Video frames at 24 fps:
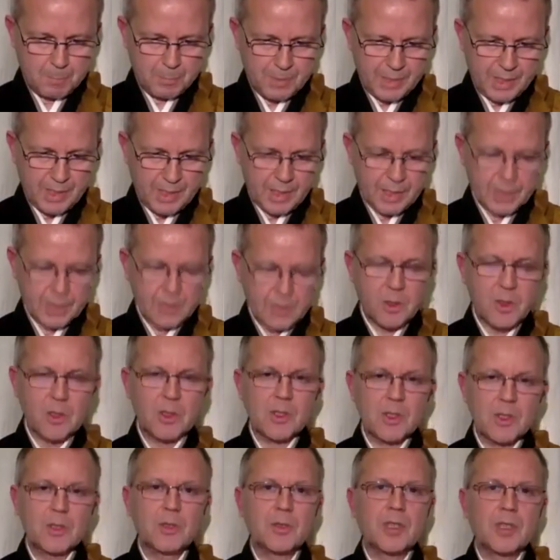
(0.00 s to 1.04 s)
And
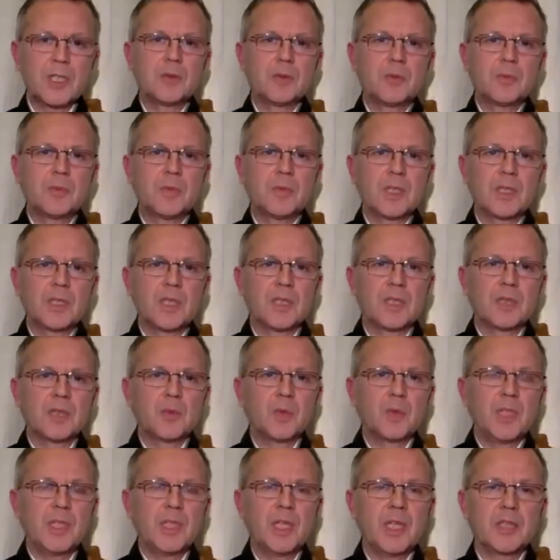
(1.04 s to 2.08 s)
also that, uh, that
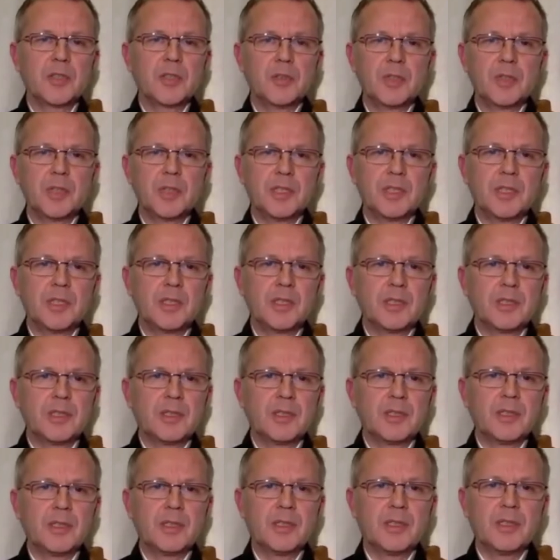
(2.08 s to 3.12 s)
we actually
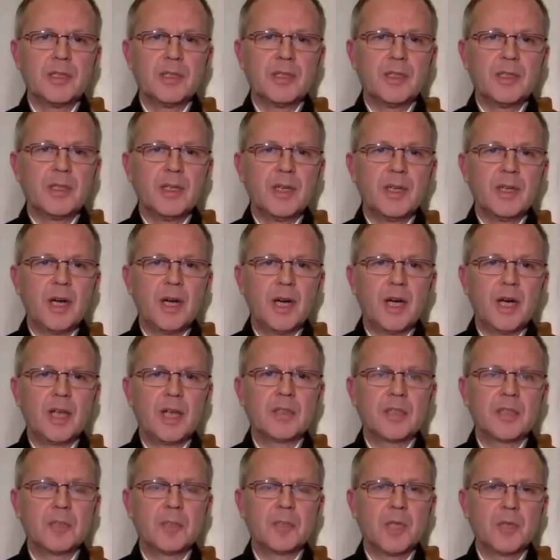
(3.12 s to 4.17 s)
are
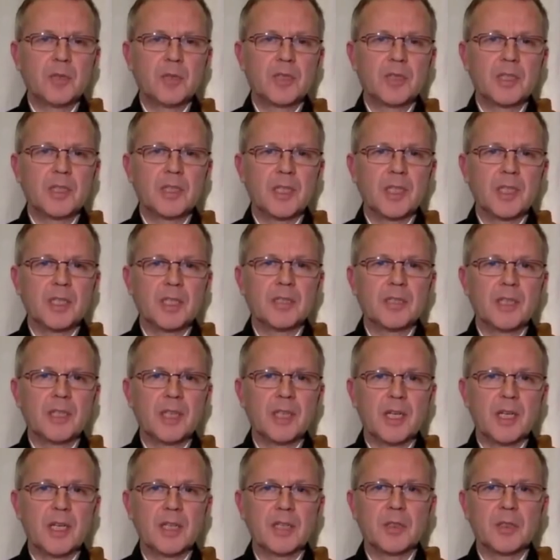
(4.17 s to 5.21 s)
the mountain and
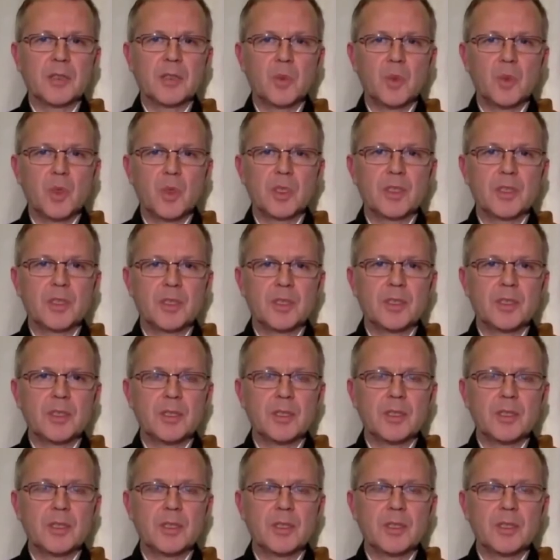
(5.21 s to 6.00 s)
are the water.